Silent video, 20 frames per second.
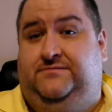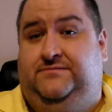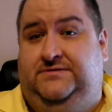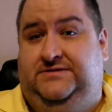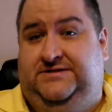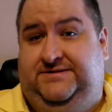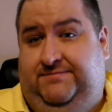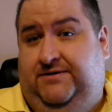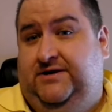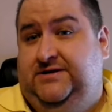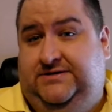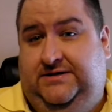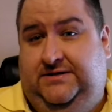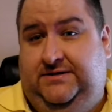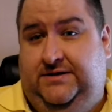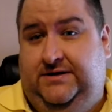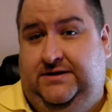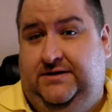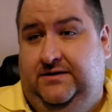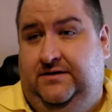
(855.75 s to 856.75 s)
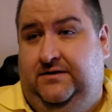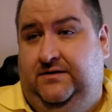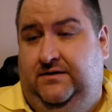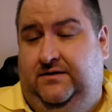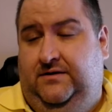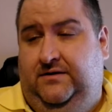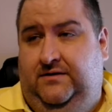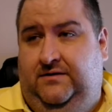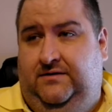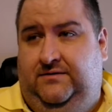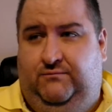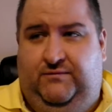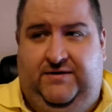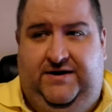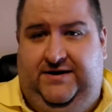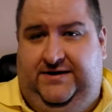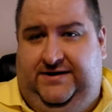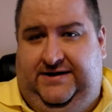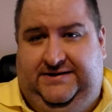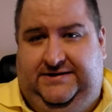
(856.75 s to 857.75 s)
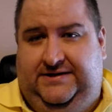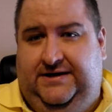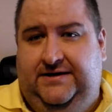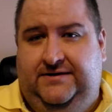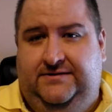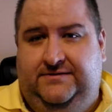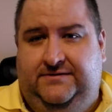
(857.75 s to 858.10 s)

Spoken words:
supposedly. We didn't get that.